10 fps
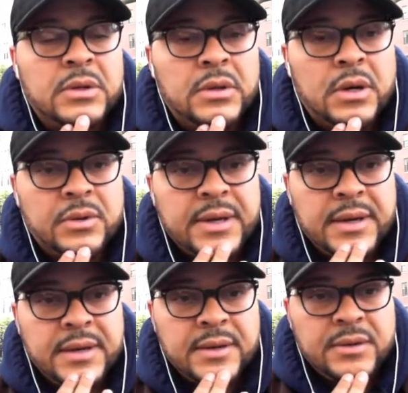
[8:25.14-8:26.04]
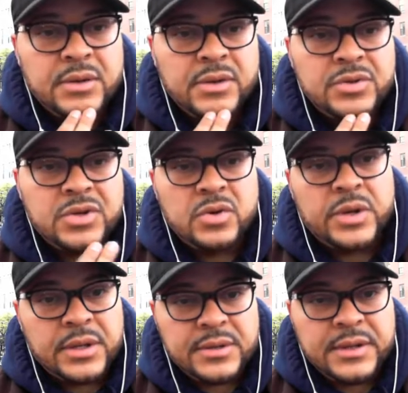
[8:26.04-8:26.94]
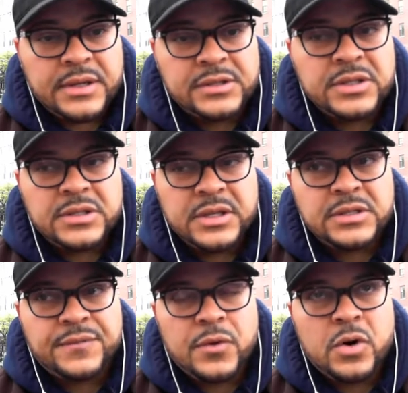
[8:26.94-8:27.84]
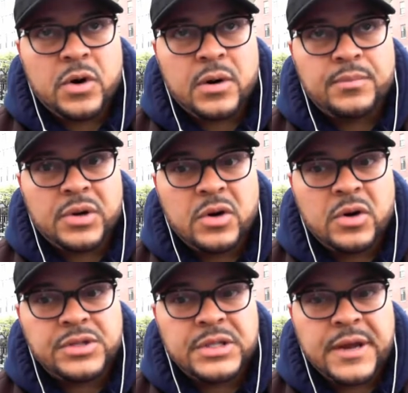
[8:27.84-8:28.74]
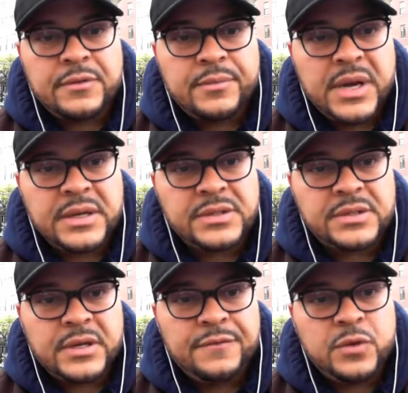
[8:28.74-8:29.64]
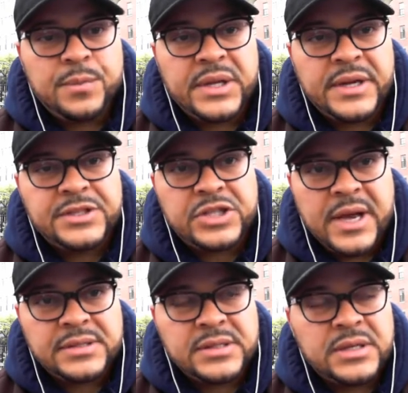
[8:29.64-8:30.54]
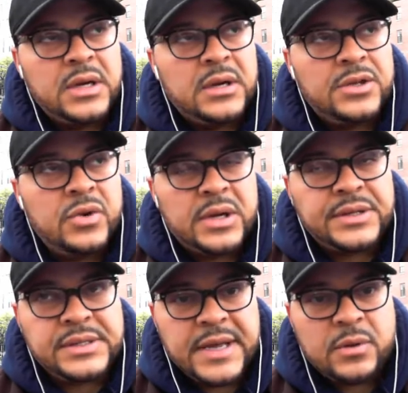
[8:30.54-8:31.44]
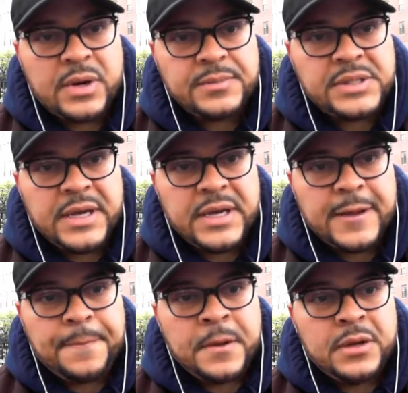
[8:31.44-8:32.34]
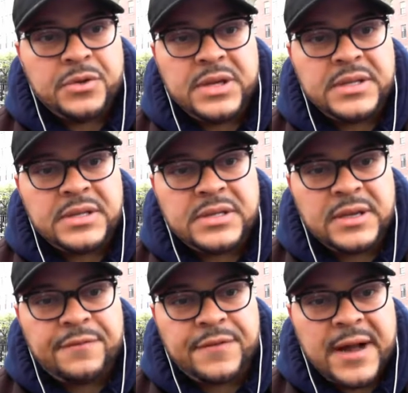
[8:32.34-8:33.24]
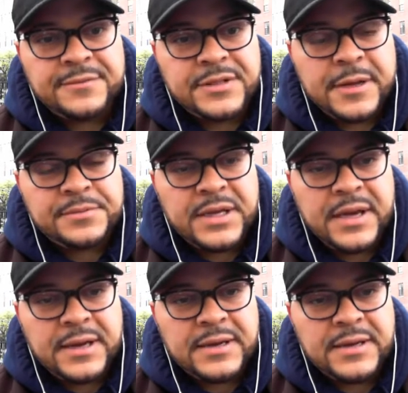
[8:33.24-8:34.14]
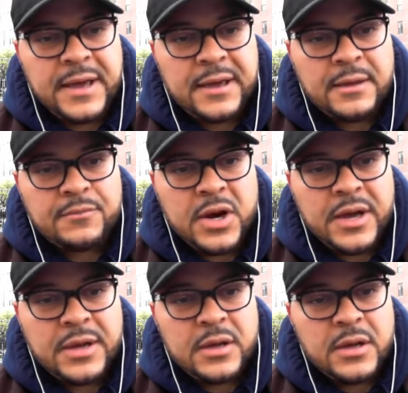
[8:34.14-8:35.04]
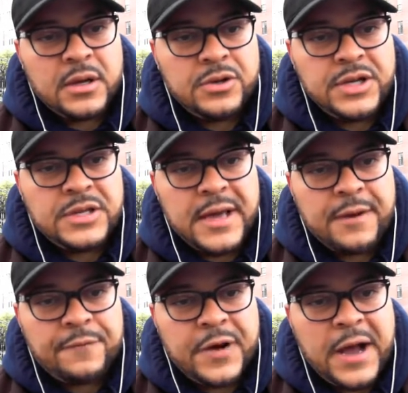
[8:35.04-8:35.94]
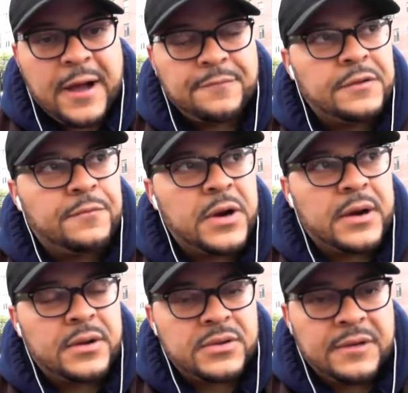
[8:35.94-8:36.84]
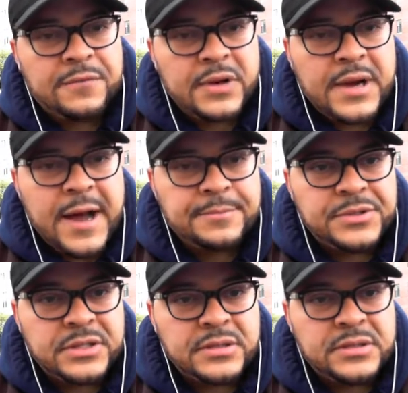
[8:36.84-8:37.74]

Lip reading: Okay, do it. It's for precautionary measures. If you play chess, you understand what I'm saying. You need to see 5 steps ahead of the game, right? You need to have 5 different options.